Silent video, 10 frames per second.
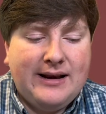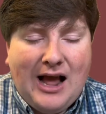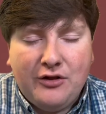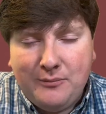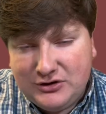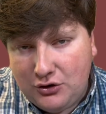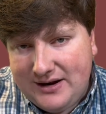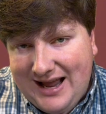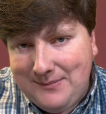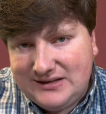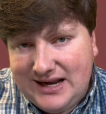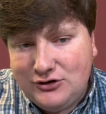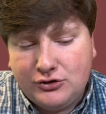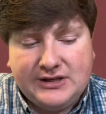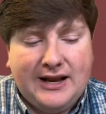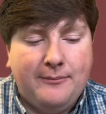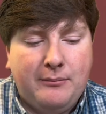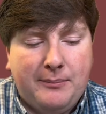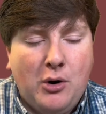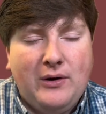Now, the Missouri game is interesting,
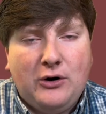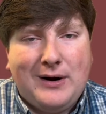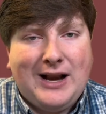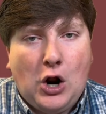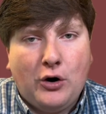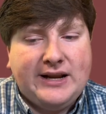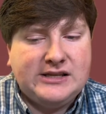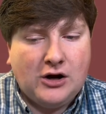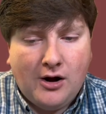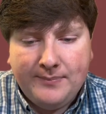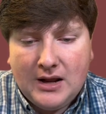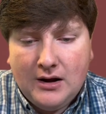but Bowling Green and Arkansas,